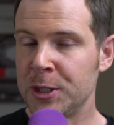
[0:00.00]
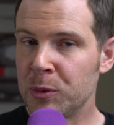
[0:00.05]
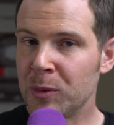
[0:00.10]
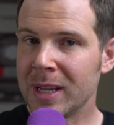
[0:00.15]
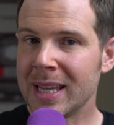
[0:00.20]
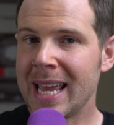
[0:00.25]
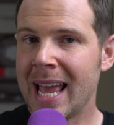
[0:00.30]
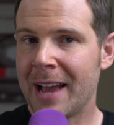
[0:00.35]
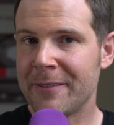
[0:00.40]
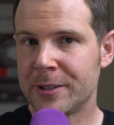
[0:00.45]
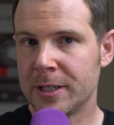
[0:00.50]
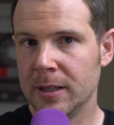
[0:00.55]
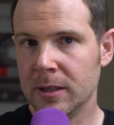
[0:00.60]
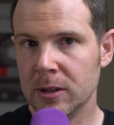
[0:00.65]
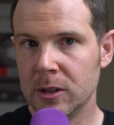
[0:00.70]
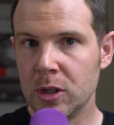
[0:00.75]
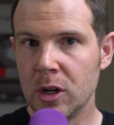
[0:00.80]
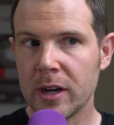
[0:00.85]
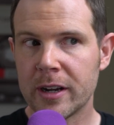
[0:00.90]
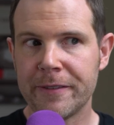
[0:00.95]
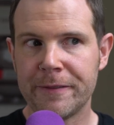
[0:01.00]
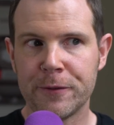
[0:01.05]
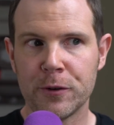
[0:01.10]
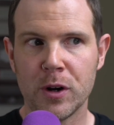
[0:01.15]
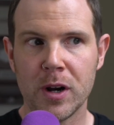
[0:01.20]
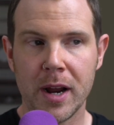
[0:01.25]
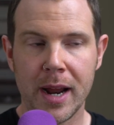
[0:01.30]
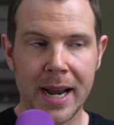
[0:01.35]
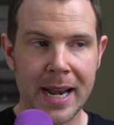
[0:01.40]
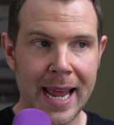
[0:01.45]
you really have to look
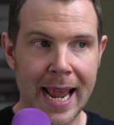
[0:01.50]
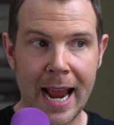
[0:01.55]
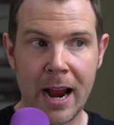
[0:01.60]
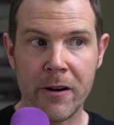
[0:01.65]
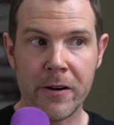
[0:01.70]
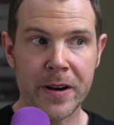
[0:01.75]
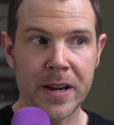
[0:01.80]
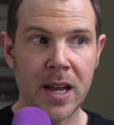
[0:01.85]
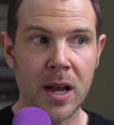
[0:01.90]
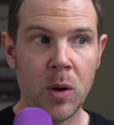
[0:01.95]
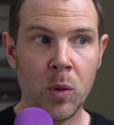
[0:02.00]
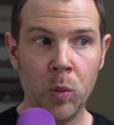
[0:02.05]
for an area